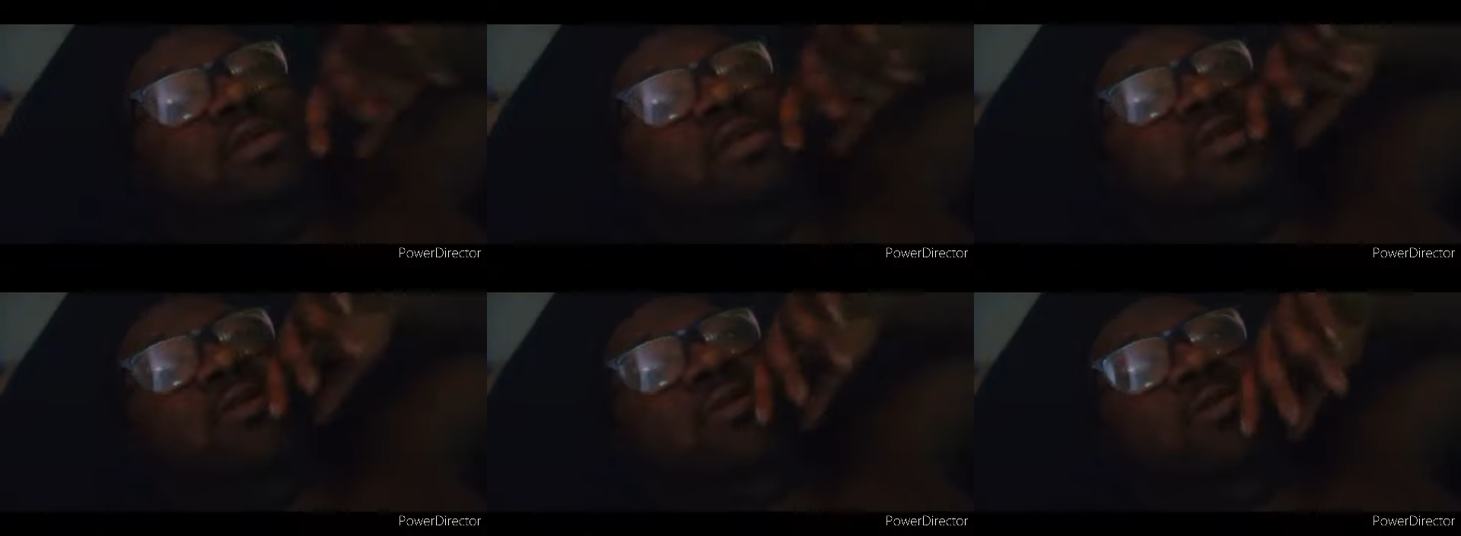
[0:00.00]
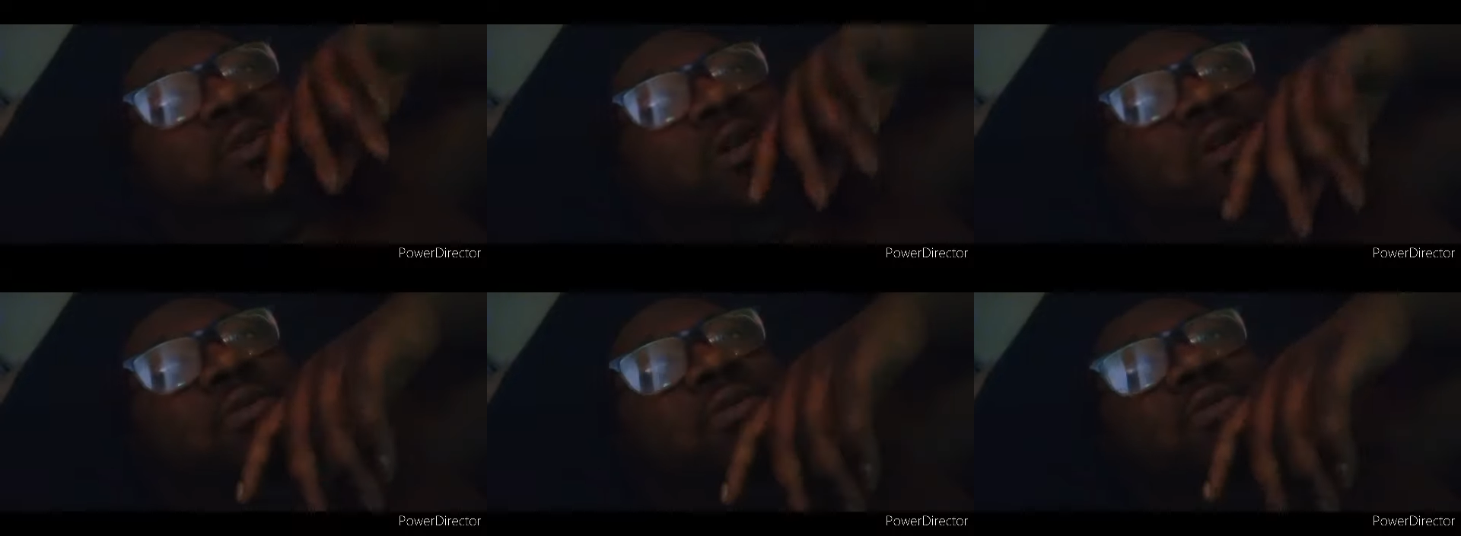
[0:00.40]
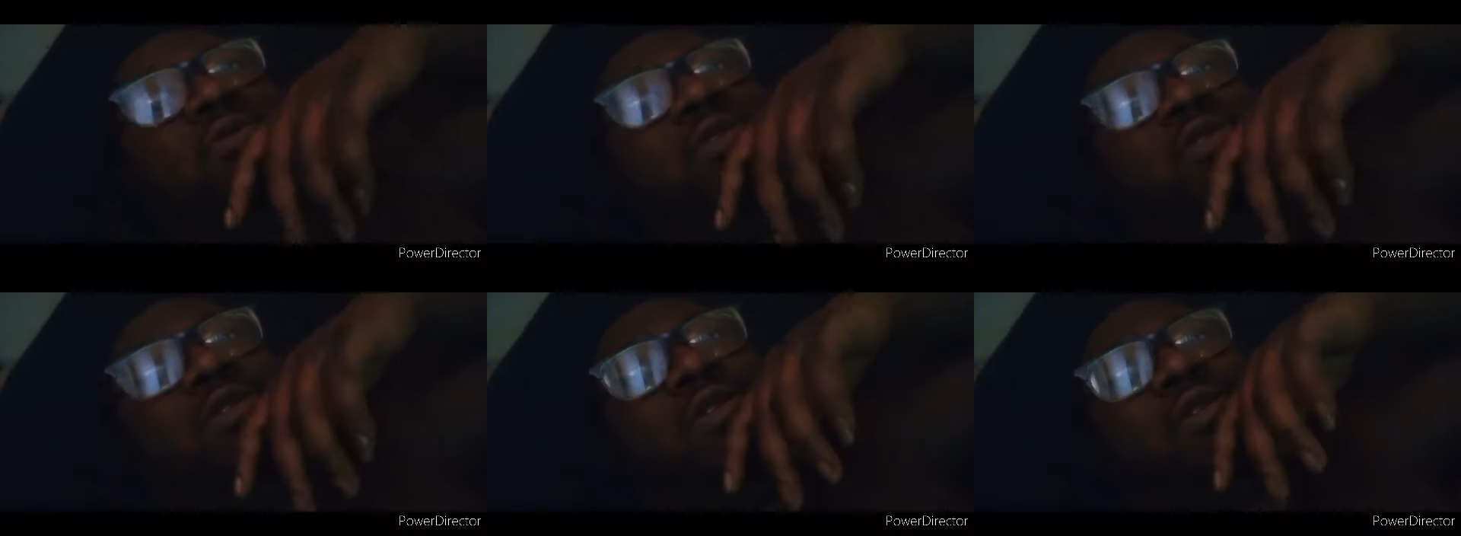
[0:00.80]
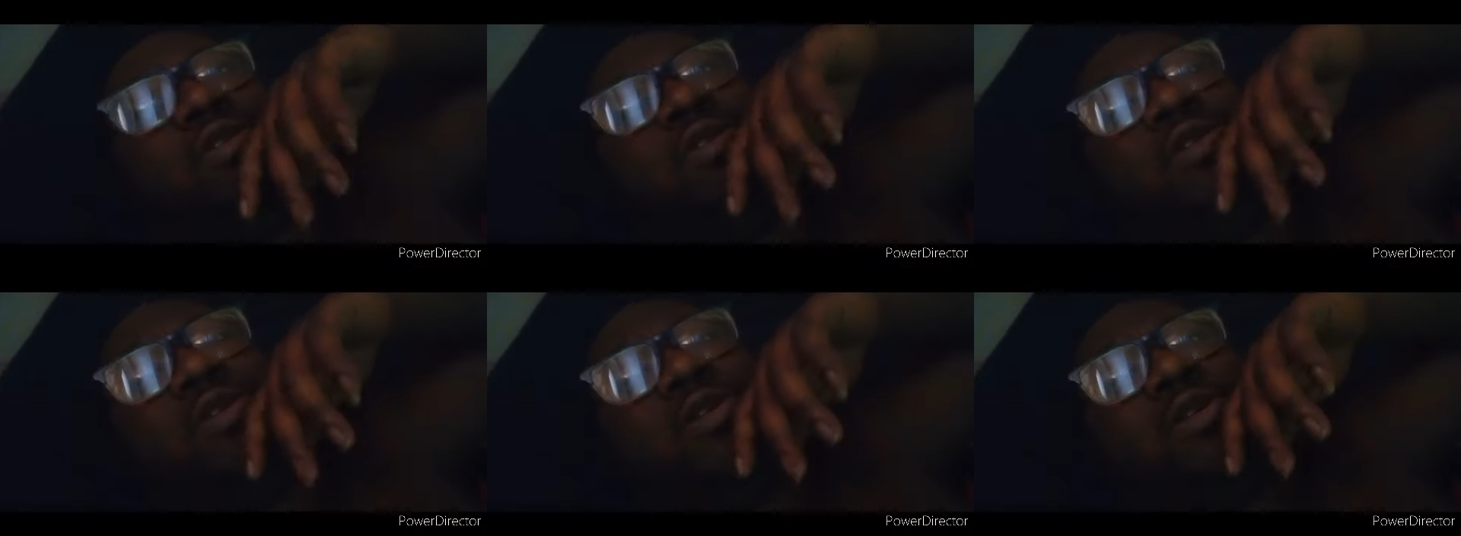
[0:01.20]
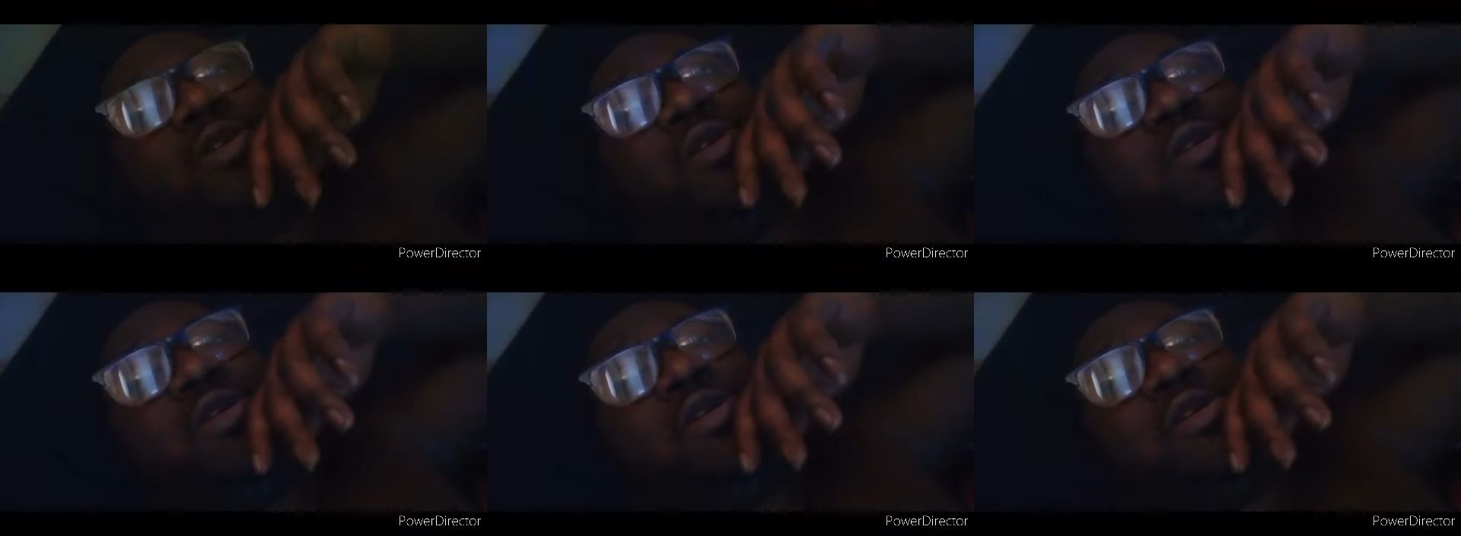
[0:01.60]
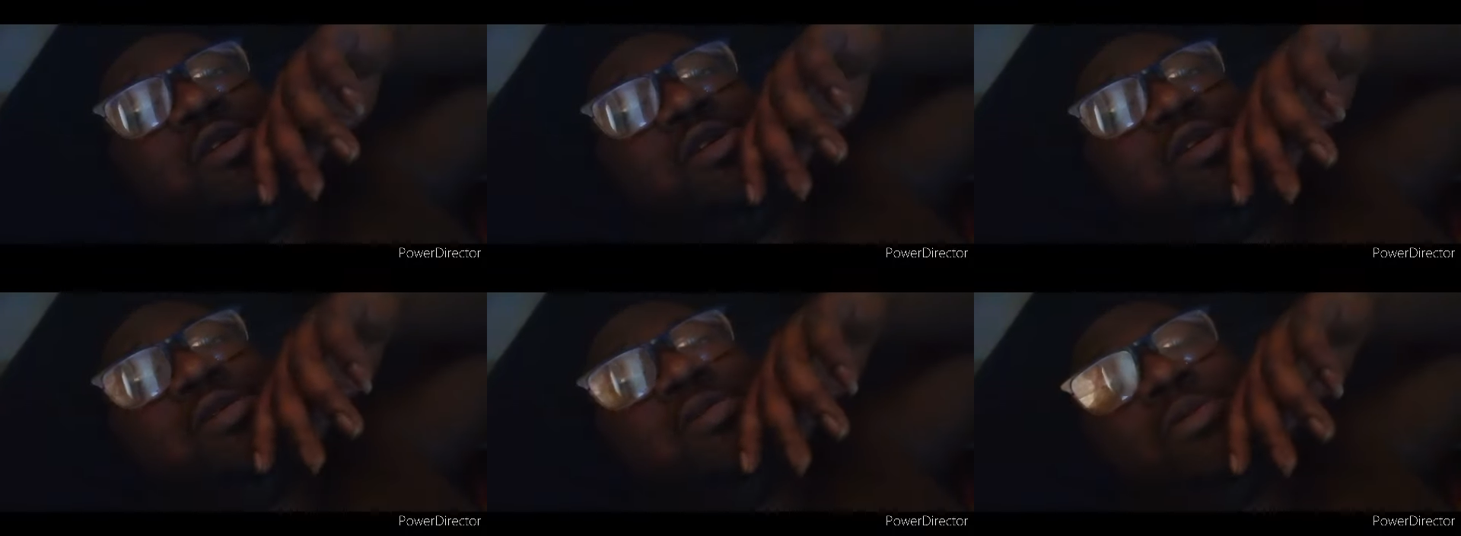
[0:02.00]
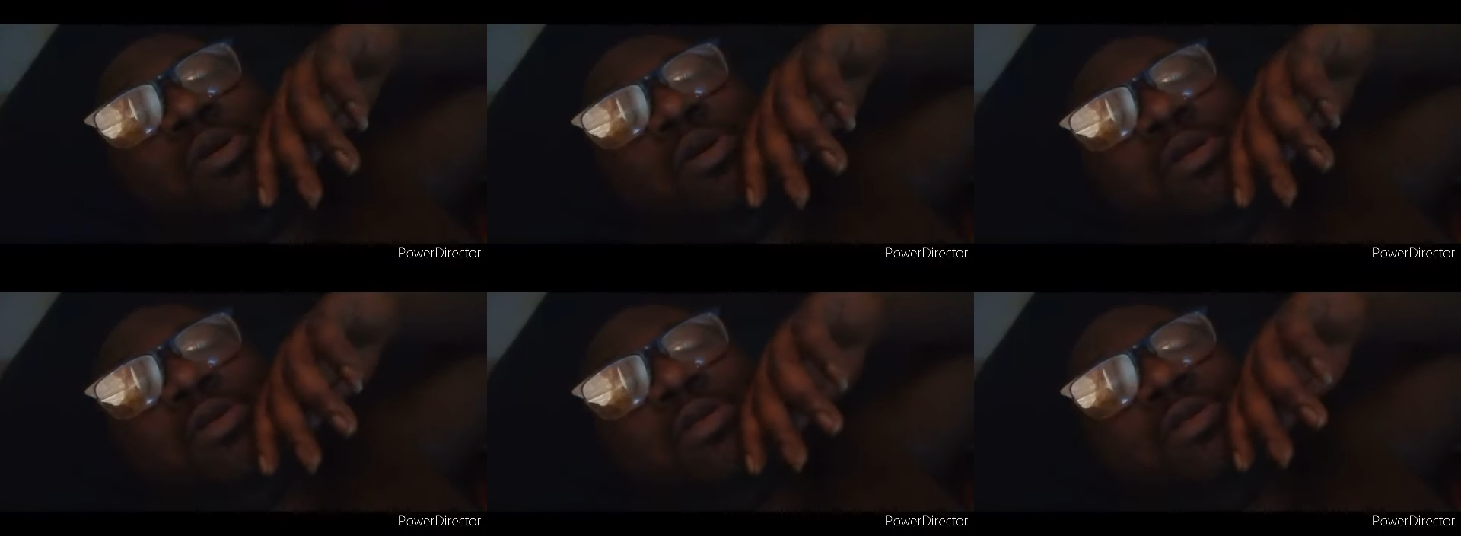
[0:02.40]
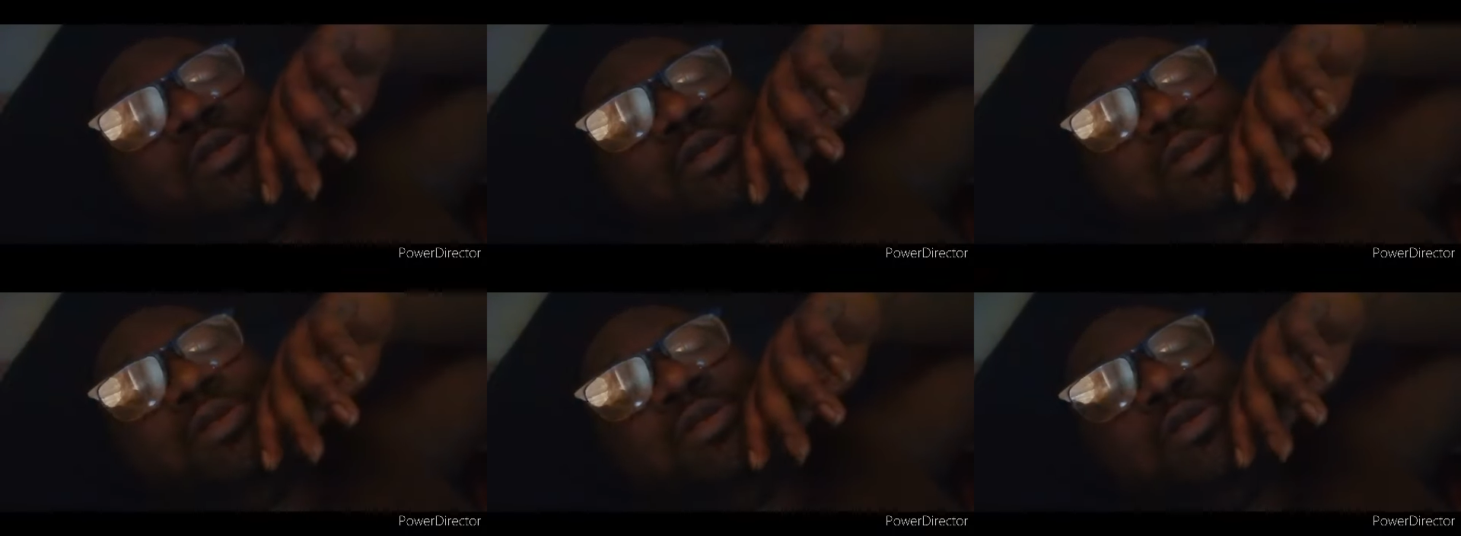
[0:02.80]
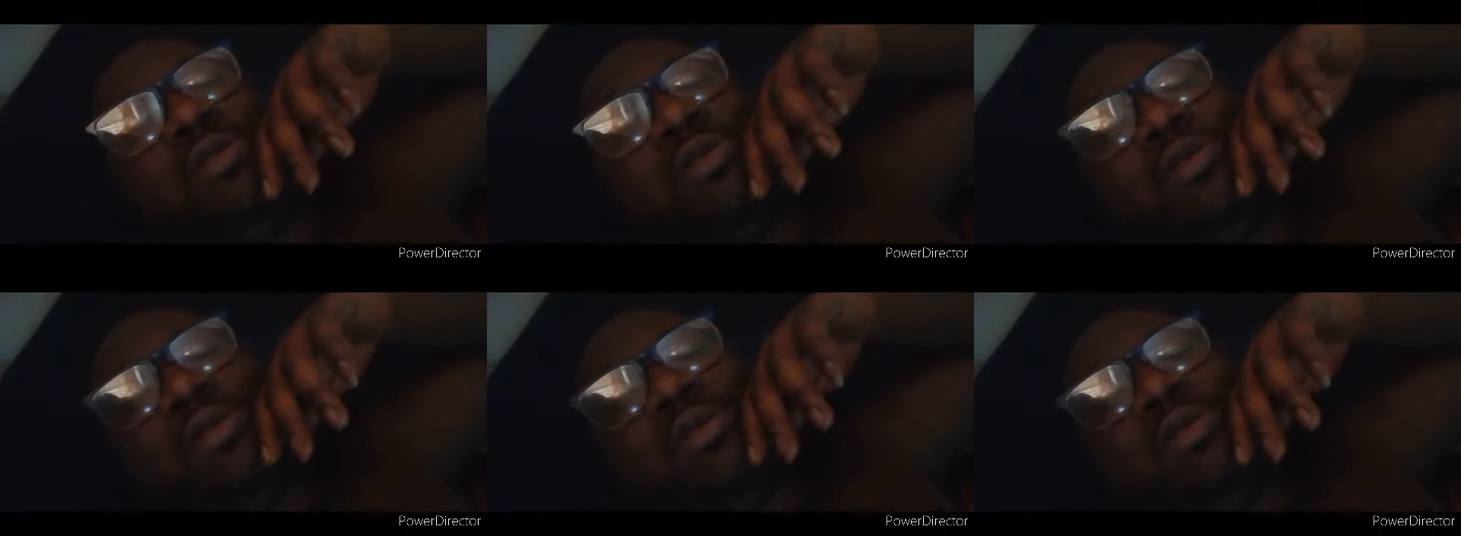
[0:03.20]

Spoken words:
[unreadable: no face in view]